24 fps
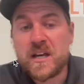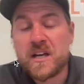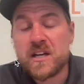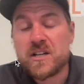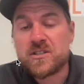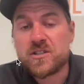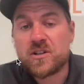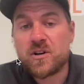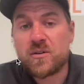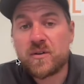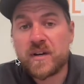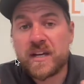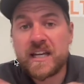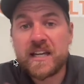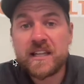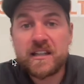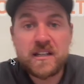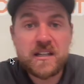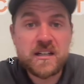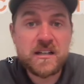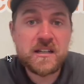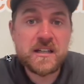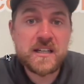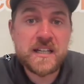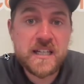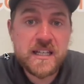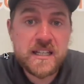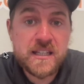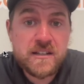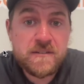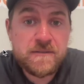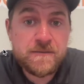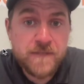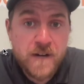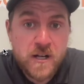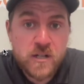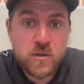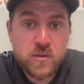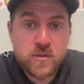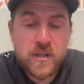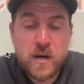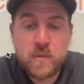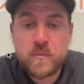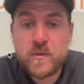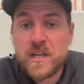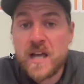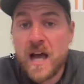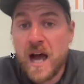So in the in the funnel
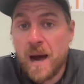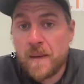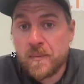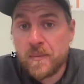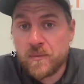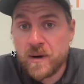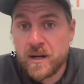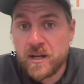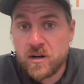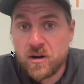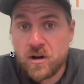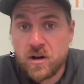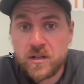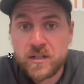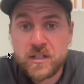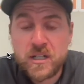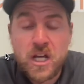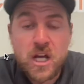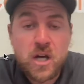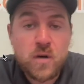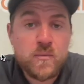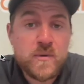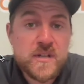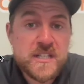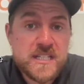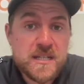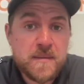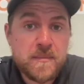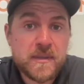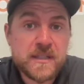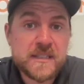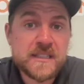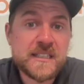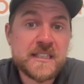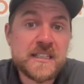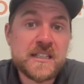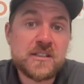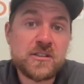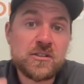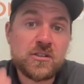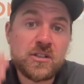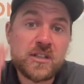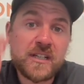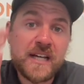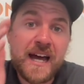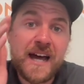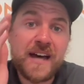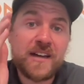that we operate on, we typically
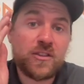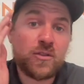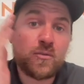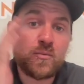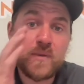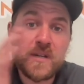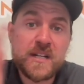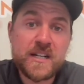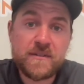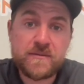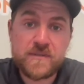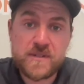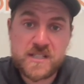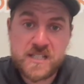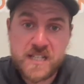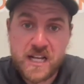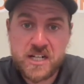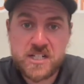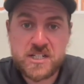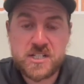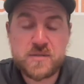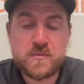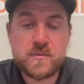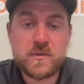look at three different sections.